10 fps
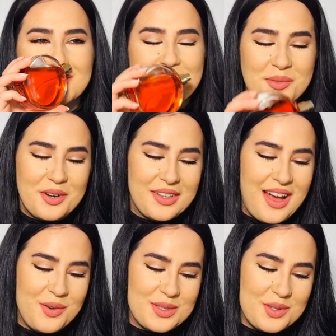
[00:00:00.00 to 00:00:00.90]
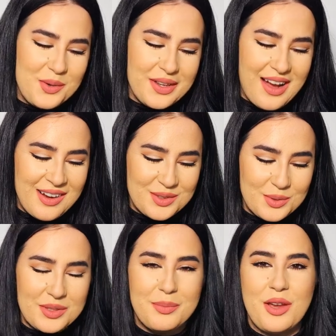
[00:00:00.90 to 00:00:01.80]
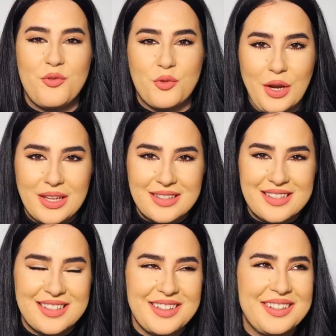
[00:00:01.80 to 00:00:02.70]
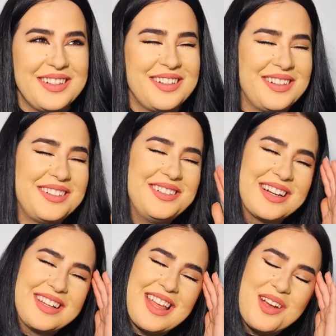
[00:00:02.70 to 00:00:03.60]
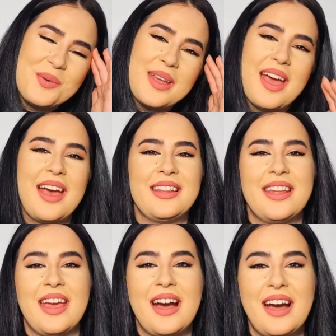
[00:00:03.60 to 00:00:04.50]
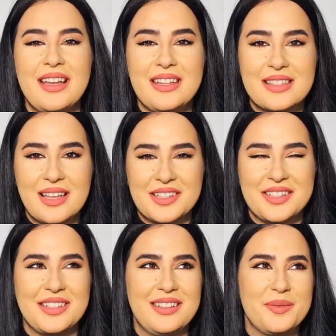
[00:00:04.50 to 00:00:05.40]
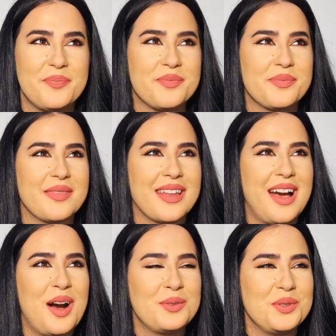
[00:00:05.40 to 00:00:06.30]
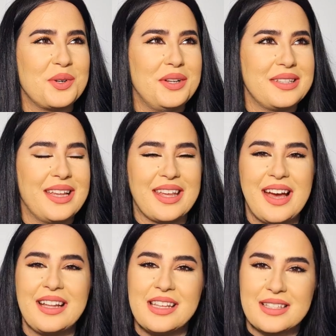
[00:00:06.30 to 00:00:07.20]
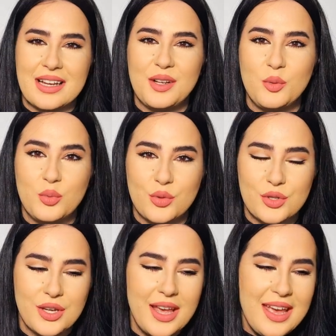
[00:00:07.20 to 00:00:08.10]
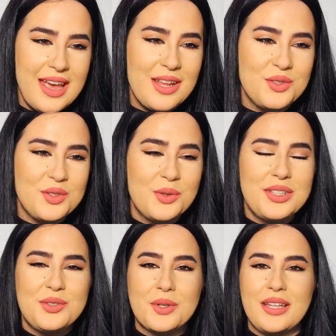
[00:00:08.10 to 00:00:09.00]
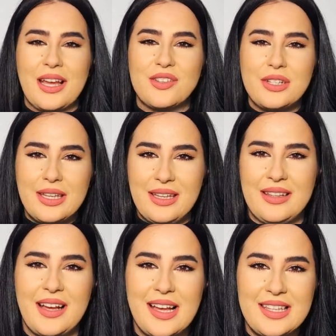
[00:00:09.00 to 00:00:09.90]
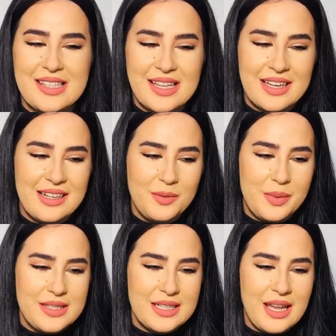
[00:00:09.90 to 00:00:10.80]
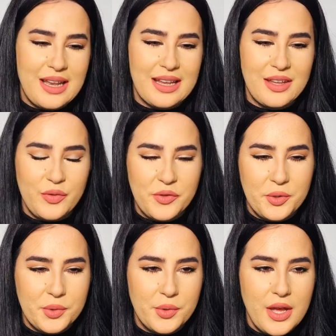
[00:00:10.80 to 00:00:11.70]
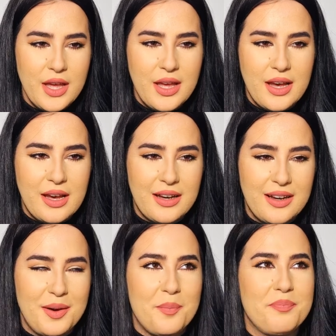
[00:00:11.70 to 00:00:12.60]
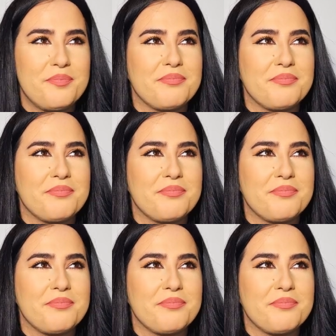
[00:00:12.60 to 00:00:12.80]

Oh my god, I was going out with my friends. Oh my god, and we had a honeysuckle how do you call it like a honeysuckle bush and you know that you can actually eat the honeysuckle basically like if you um,